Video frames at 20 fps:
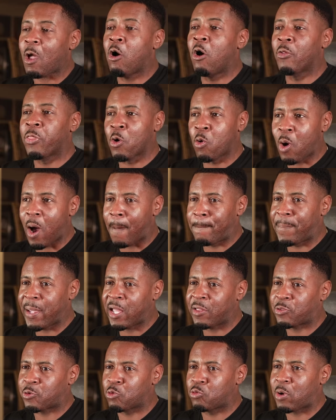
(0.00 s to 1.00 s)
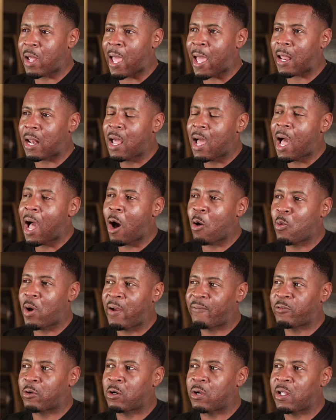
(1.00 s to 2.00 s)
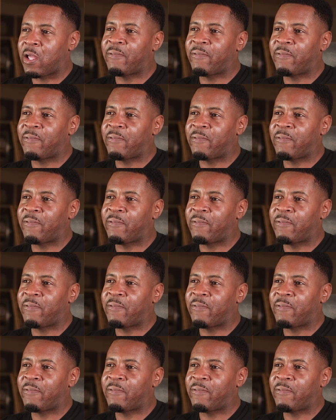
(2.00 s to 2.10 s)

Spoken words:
Although I've been through that. However,